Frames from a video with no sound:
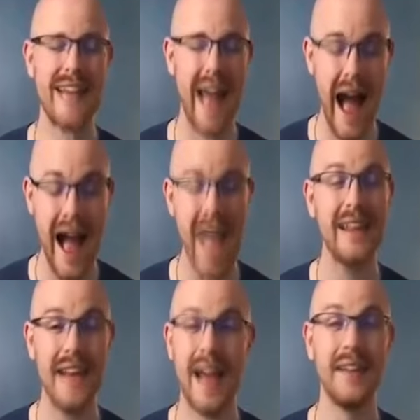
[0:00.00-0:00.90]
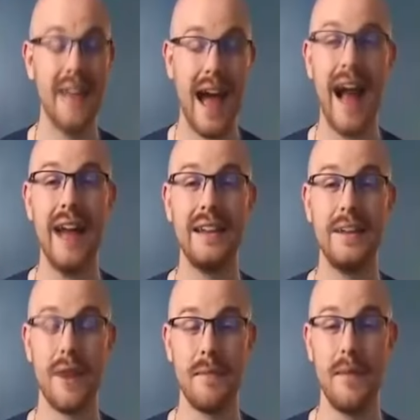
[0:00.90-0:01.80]
I highly
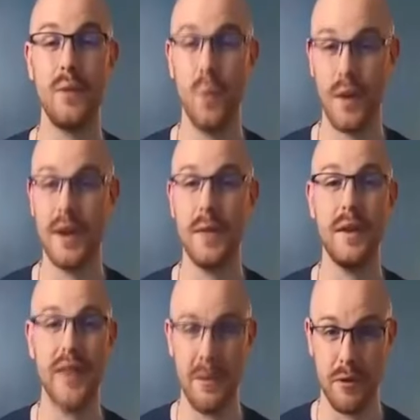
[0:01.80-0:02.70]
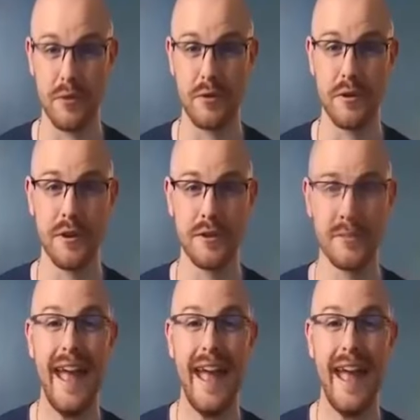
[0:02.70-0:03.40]
recommend working with a recruiter.